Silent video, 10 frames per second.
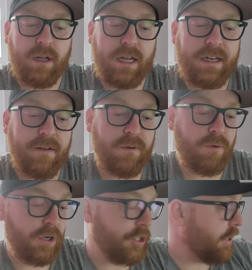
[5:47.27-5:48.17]
I'd never
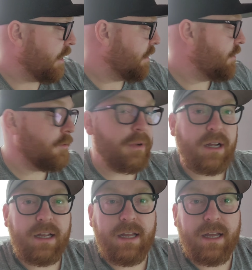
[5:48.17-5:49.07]
want you guys to
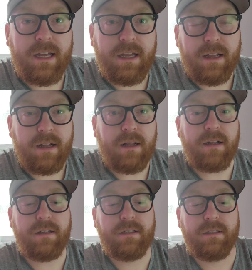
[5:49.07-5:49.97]
buy a
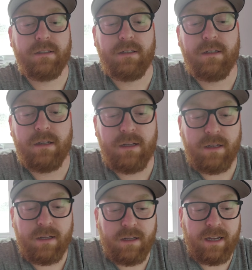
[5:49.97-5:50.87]

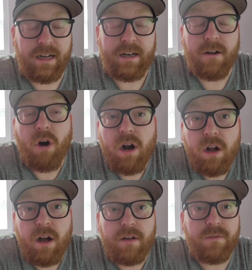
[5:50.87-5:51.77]

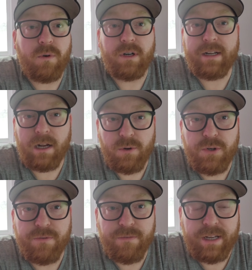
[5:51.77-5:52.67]
knockoff or a
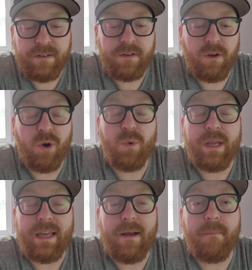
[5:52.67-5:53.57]
counterfeit
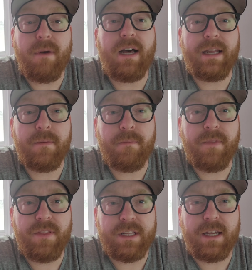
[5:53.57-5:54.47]
OEM item
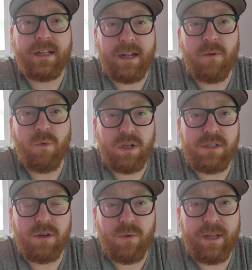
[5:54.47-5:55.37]
thinking that it
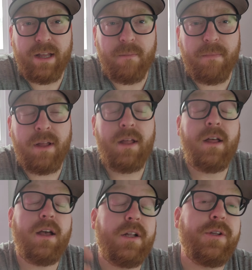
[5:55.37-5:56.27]
was OEM,
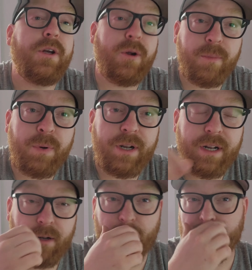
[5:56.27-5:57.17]
and you go to put
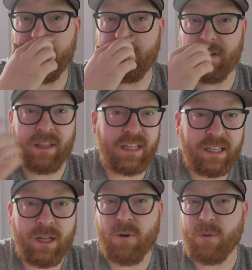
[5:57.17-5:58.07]
it in without even
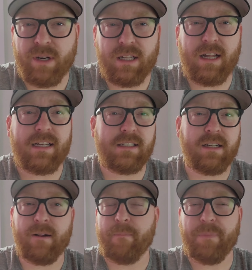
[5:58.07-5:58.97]
thinking or
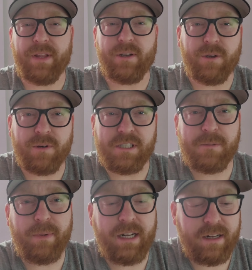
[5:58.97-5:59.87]
realizing, and you go to
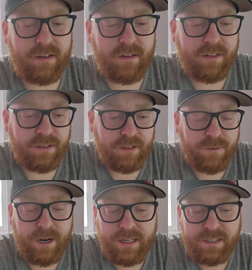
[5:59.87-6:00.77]
spin it in the
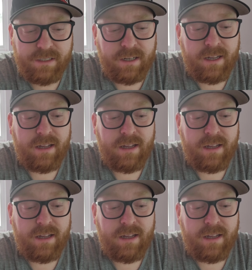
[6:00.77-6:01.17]
threads,